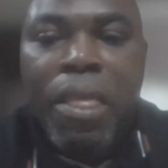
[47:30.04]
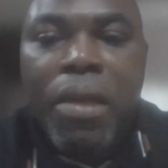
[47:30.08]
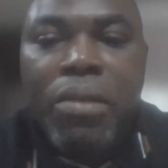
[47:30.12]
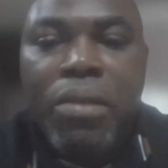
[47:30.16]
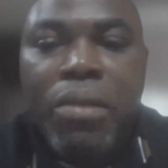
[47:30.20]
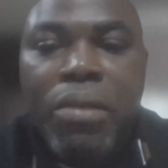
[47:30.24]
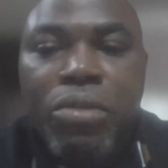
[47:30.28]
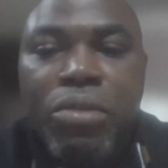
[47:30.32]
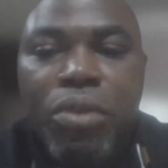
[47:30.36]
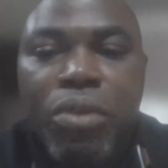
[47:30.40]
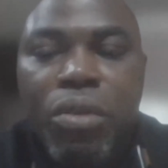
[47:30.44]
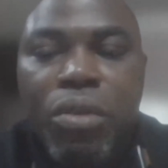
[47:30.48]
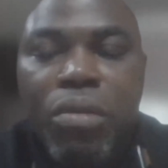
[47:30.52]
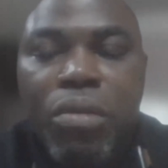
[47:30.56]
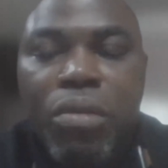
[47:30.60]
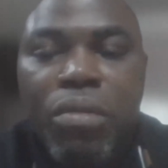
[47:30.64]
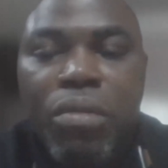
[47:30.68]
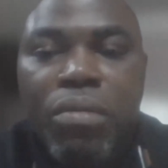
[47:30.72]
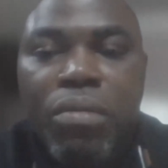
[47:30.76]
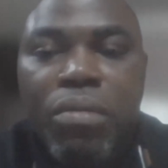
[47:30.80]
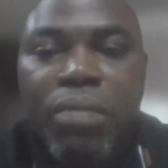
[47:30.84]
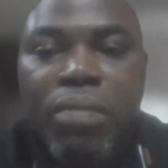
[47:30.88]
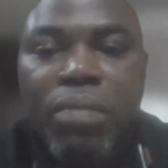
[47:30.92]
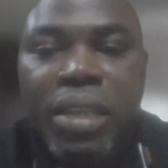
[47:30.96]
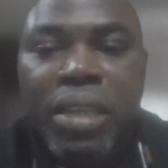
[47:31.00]
So,
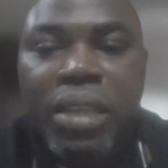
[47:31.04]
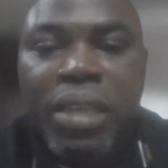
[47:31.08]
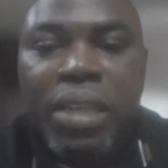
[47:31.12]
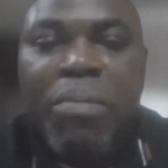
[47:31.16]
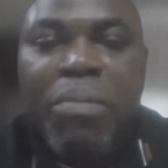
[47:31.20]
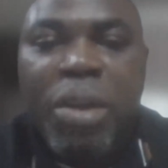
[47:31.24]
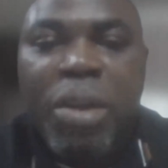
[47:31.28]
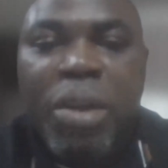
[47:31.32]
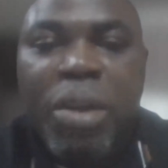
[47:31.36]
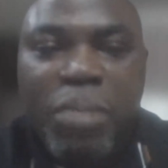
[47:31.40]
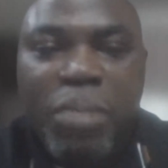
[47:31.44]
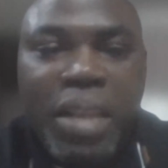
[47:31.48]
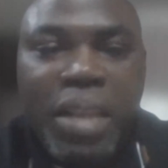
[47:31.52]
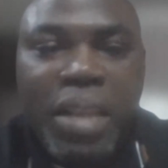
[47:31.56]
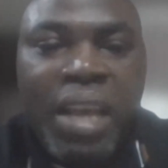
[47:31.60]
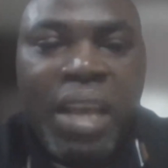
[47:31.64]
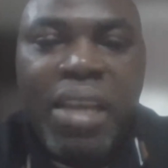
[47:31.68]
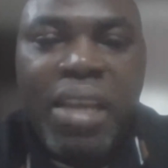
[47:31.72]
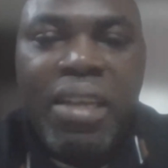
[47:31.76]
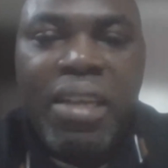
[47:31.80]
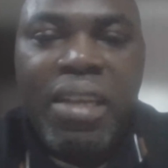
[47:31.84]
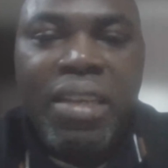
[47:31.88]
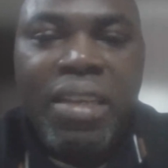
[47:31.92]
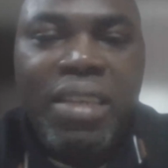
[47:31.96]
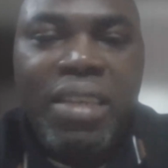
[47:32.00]
but uh, more
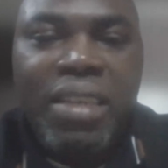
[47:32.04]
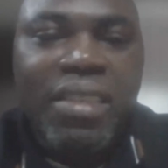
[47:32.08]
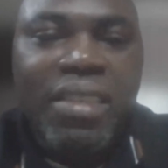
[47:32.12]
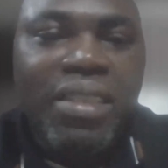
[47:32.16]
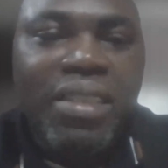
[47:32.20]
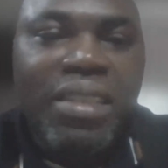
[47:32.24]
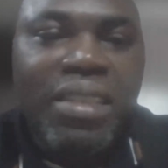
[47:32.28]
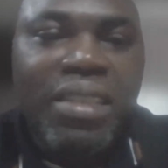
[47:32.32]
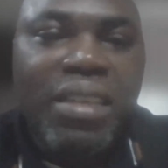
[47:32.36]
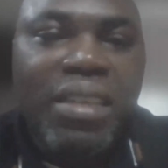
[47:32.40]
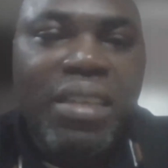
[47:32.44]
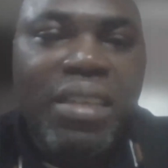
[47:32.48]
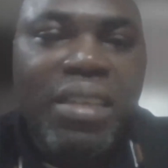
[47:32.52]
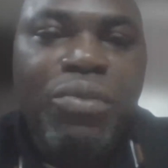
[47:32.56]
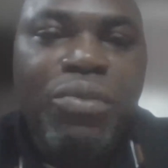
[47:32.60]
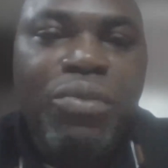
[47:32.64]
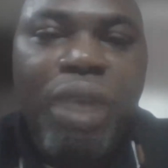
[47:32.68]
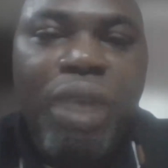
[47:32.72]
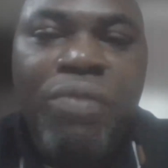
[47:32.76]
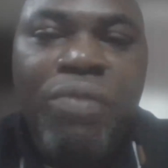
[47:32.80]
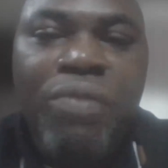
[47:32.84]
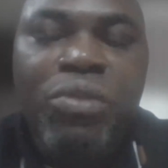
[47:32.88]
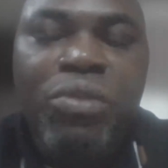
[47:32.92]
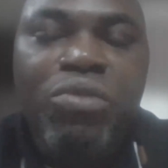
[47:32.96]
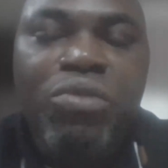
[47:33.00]
importantly is if you
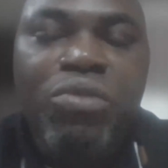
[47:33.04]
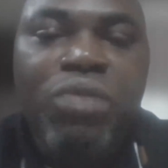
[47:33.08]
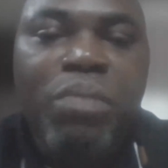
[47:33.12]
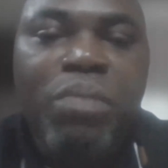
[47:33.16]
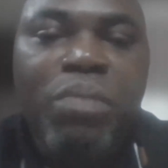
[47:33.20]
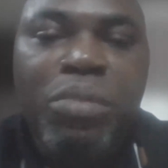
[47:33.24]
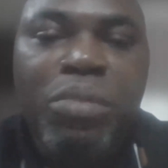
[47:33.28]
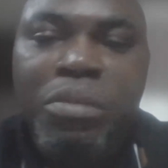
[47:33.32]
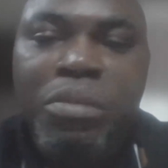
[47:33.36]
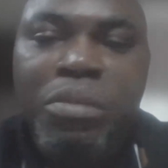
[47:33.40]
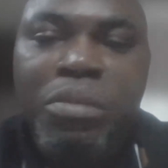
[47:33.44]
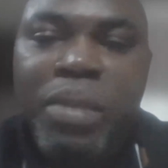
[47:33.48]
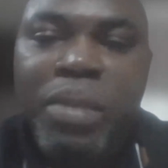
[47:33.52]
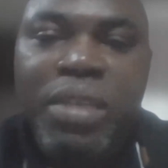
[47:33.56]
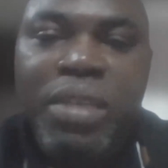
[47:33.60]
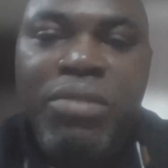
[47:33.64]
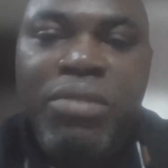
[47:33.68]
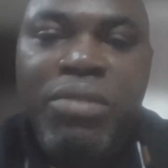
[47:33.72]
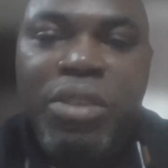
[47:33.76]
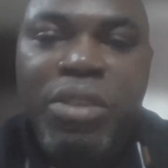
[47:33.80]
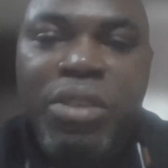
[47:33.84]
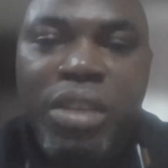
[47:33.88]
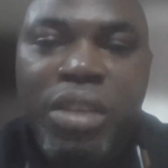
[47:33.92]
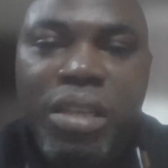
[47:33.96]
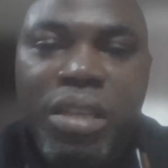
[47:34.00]
have to do a prospective
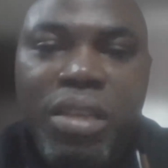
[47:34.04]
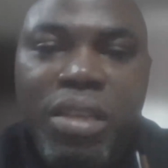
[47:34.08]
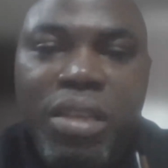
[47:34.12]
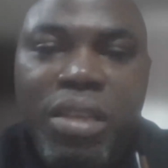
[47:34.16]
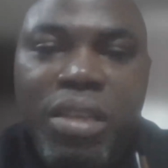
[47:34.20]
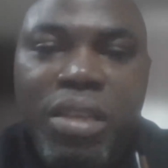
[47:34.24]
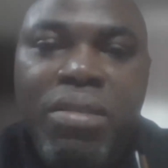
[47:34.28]
study